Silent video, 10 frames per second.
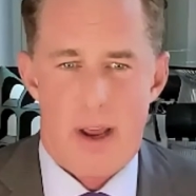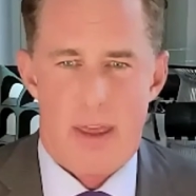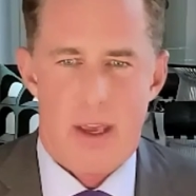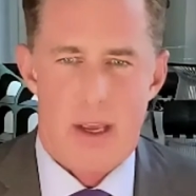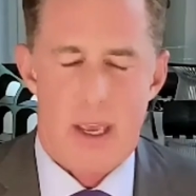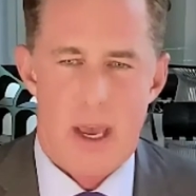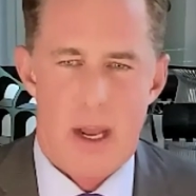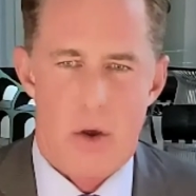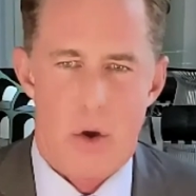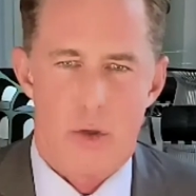I think,
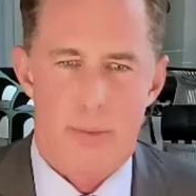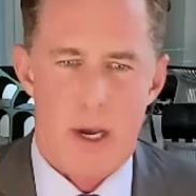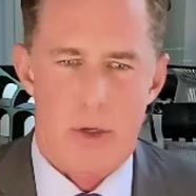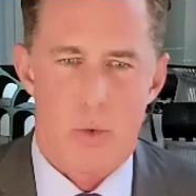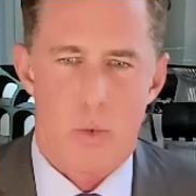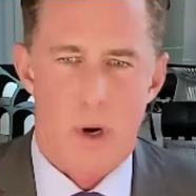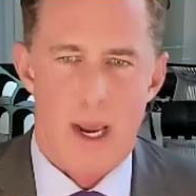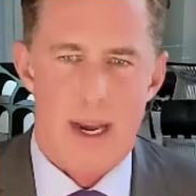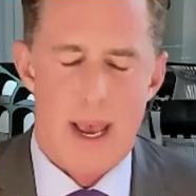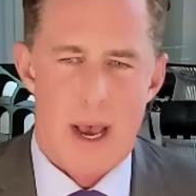again, it goes back to
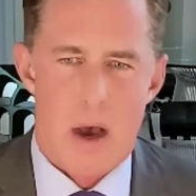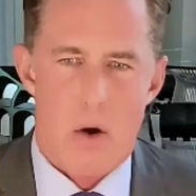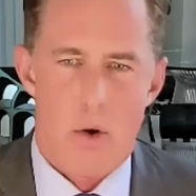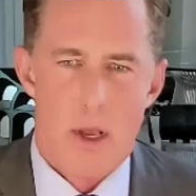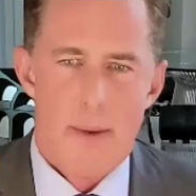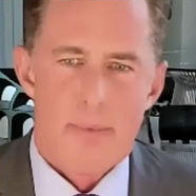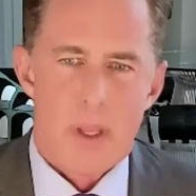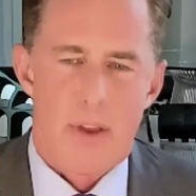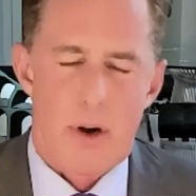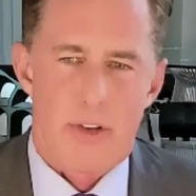right now,
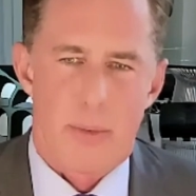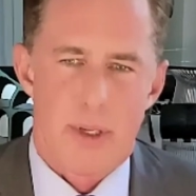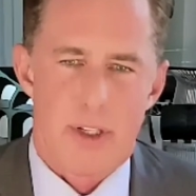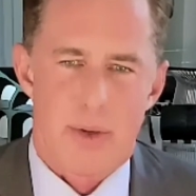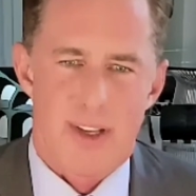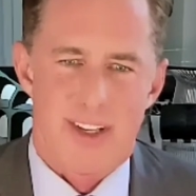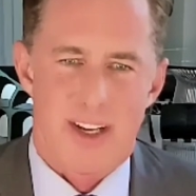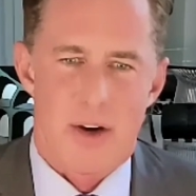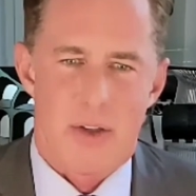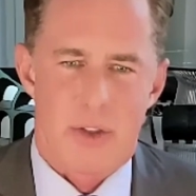there are some
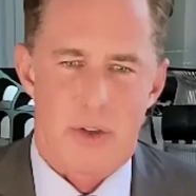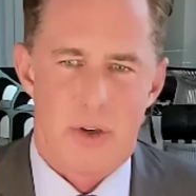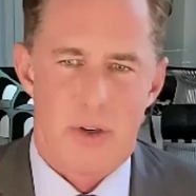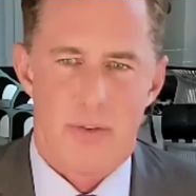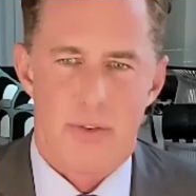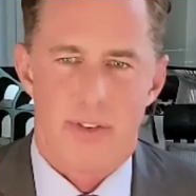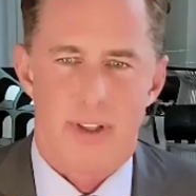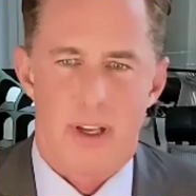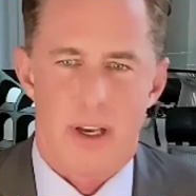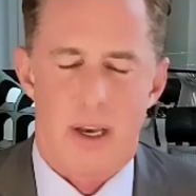interesting
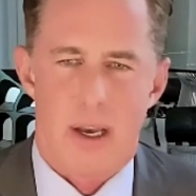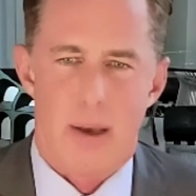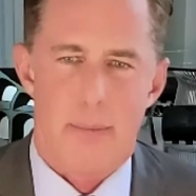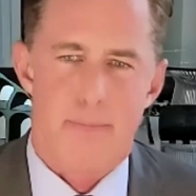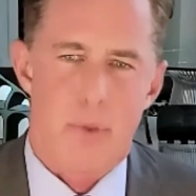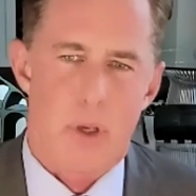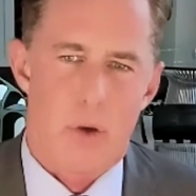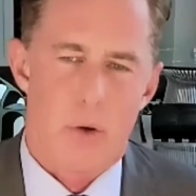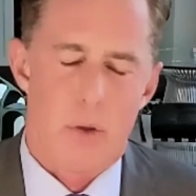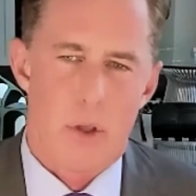alternatives. Um,
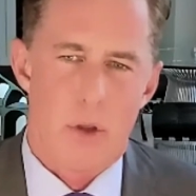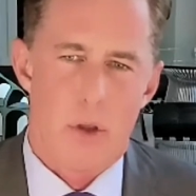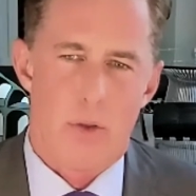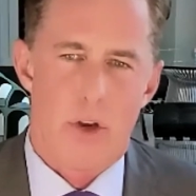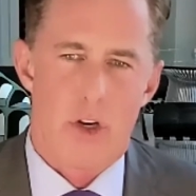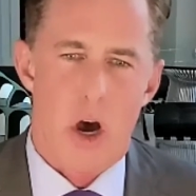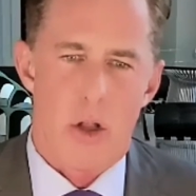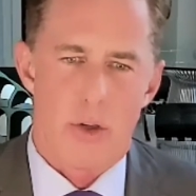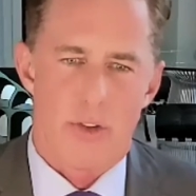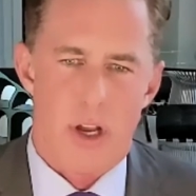you know, the
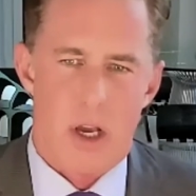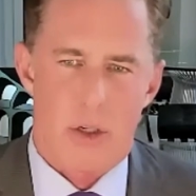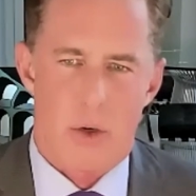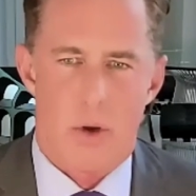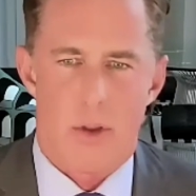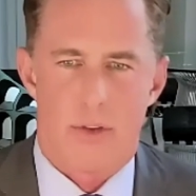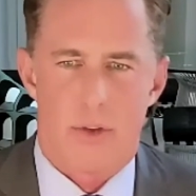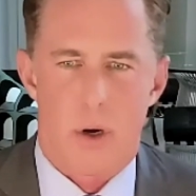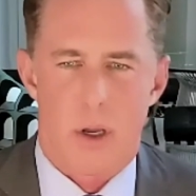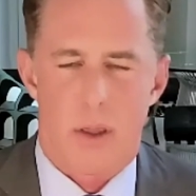dollar is not showing the
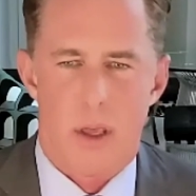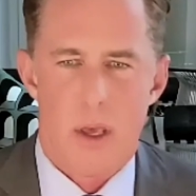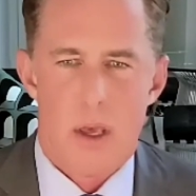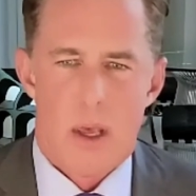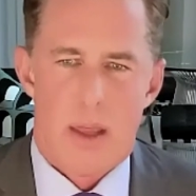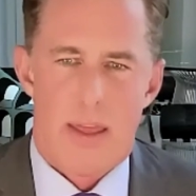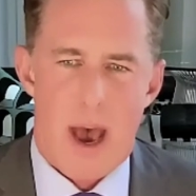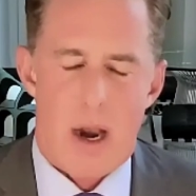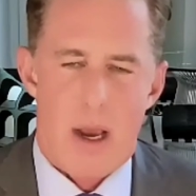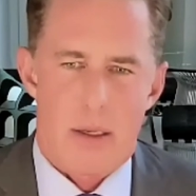strength
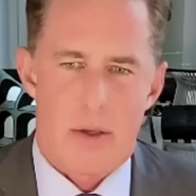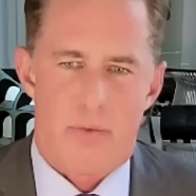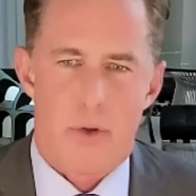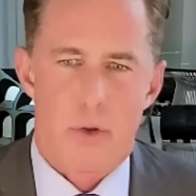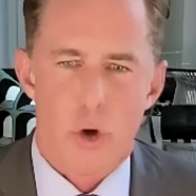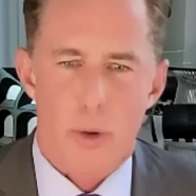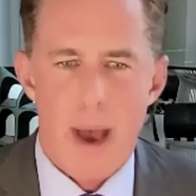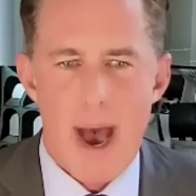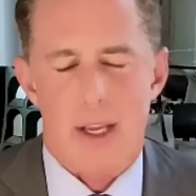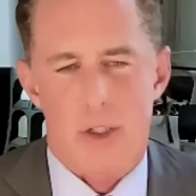that I, if you look
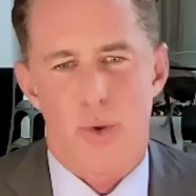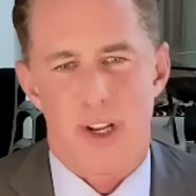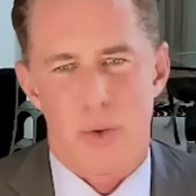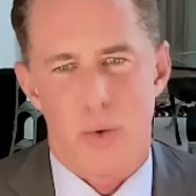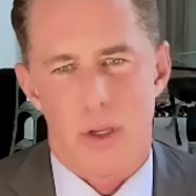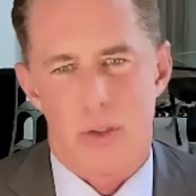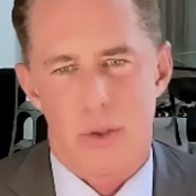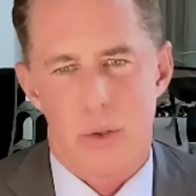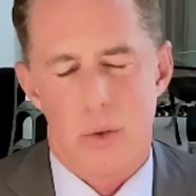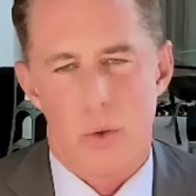back at
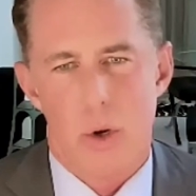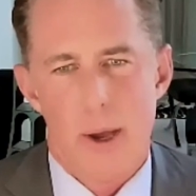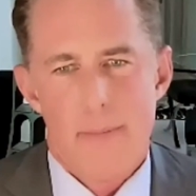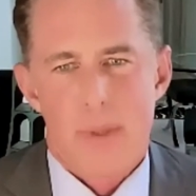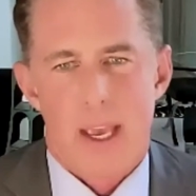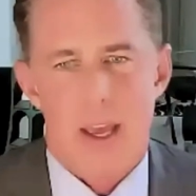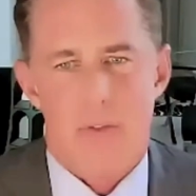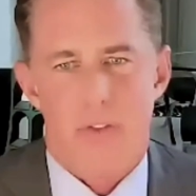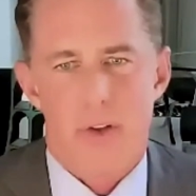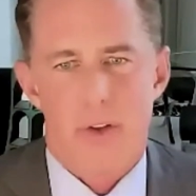2022, it
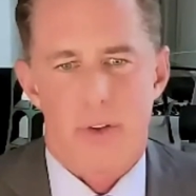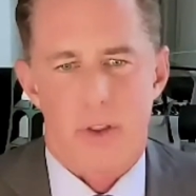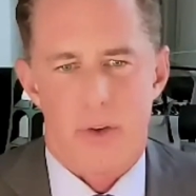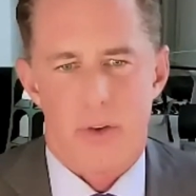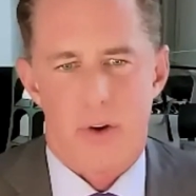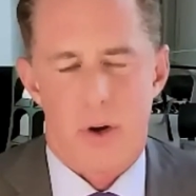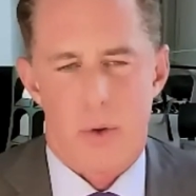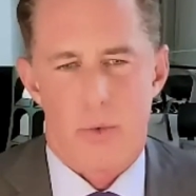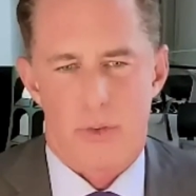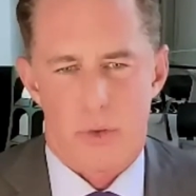feels like there's a very,
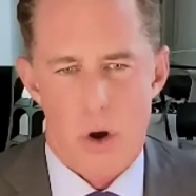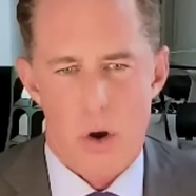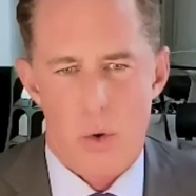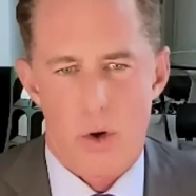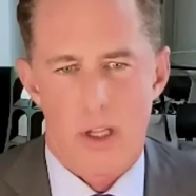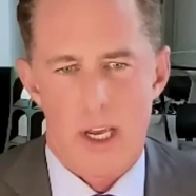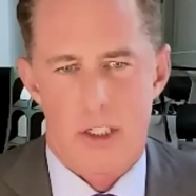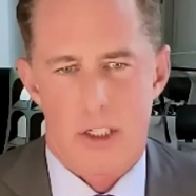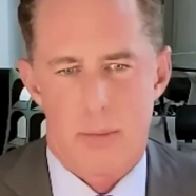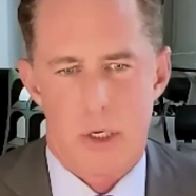there was a strong
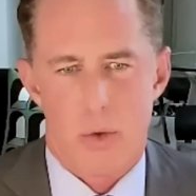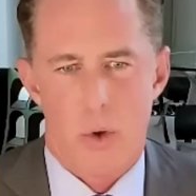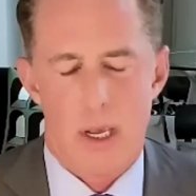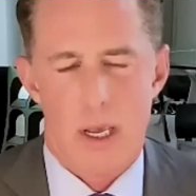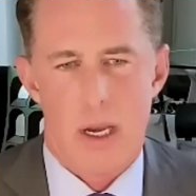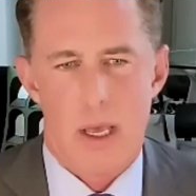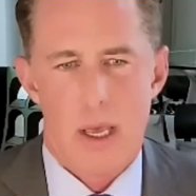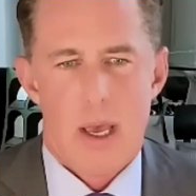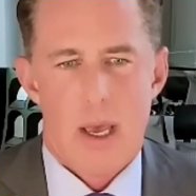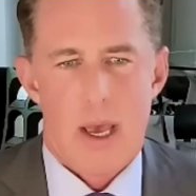correlation between
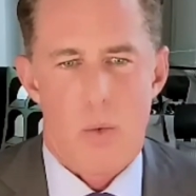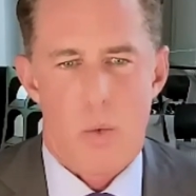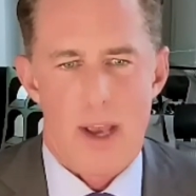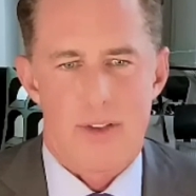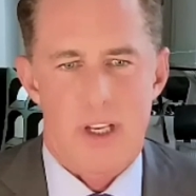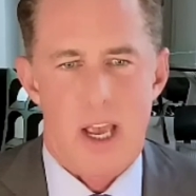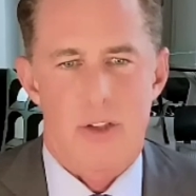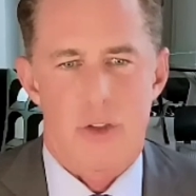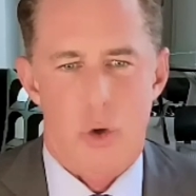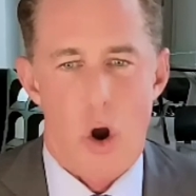a rising
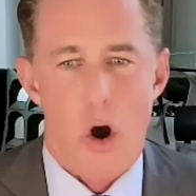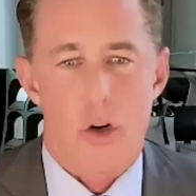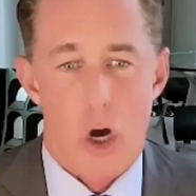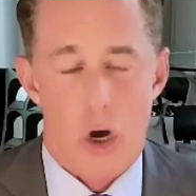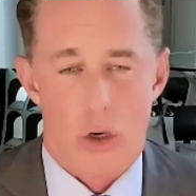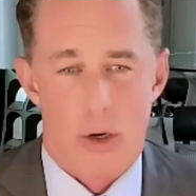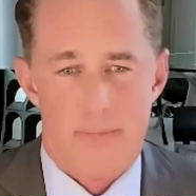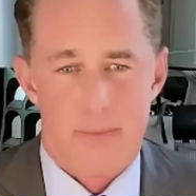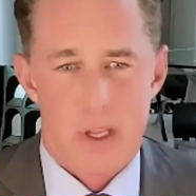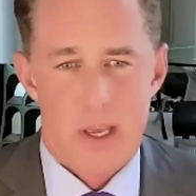and strong dollar
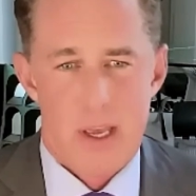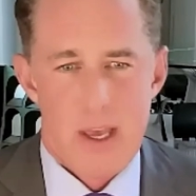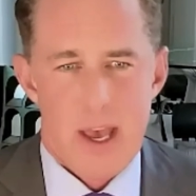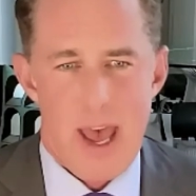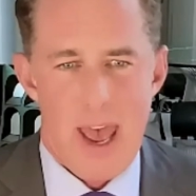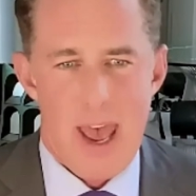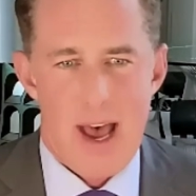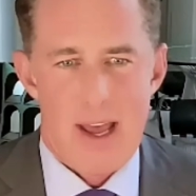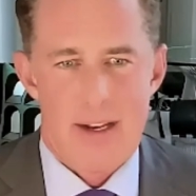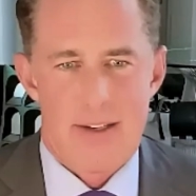
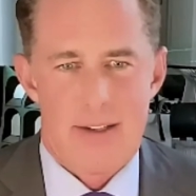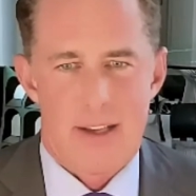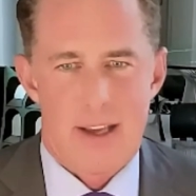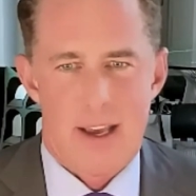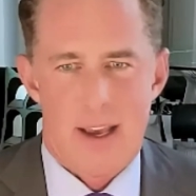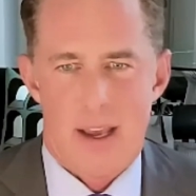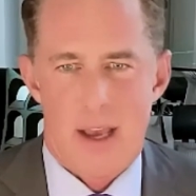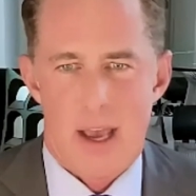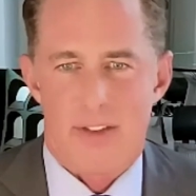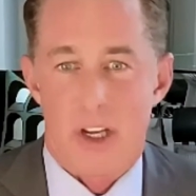and a,
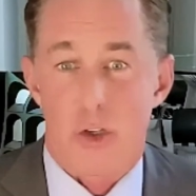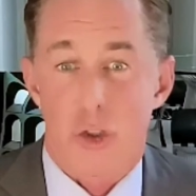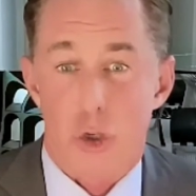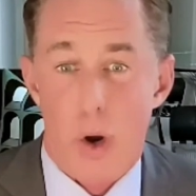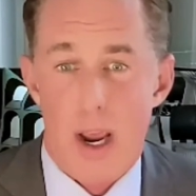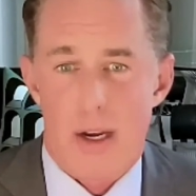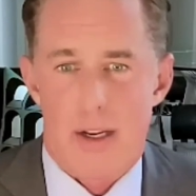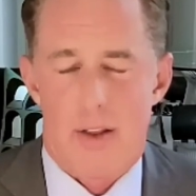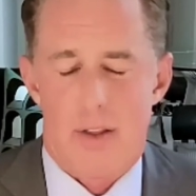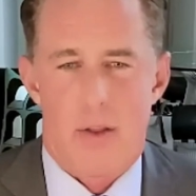a, as a constraint
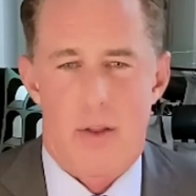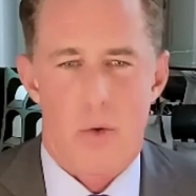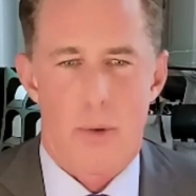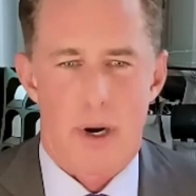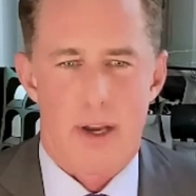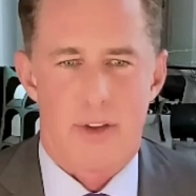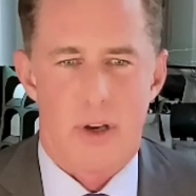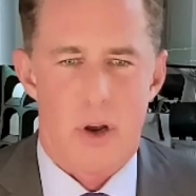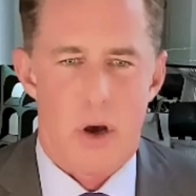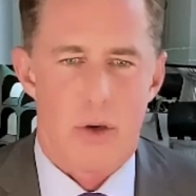on, on the gold price
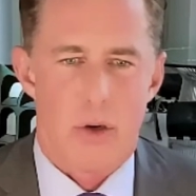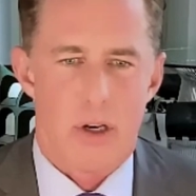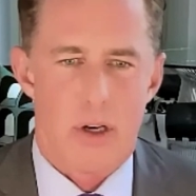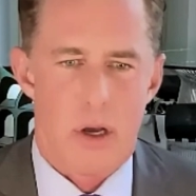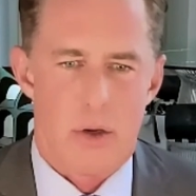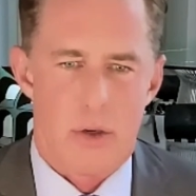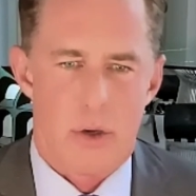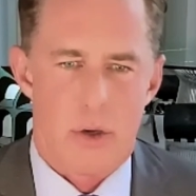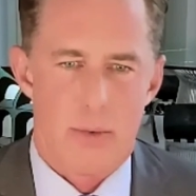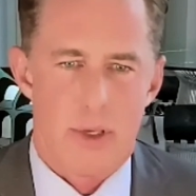in dollar in dollar
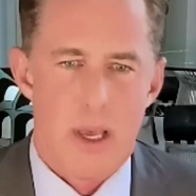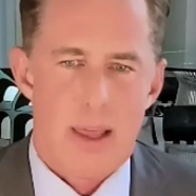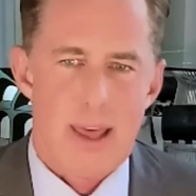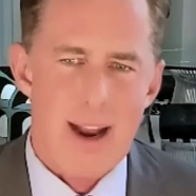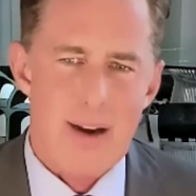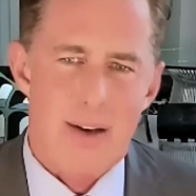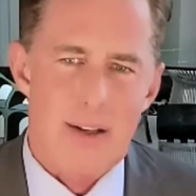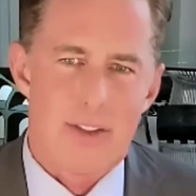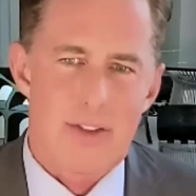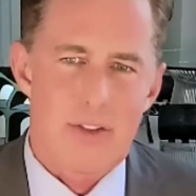terms. That
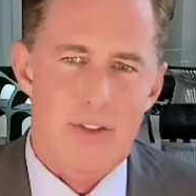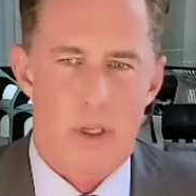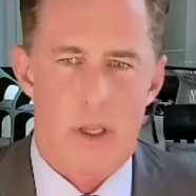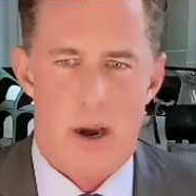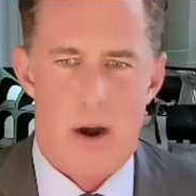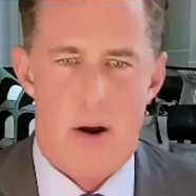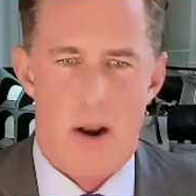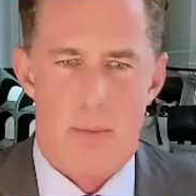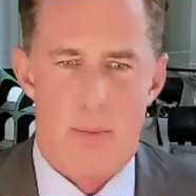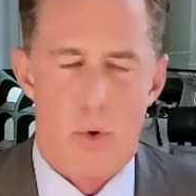isn't really there
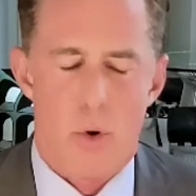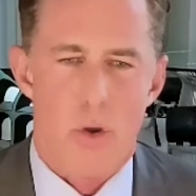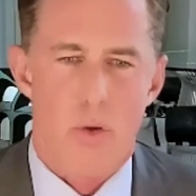anymore.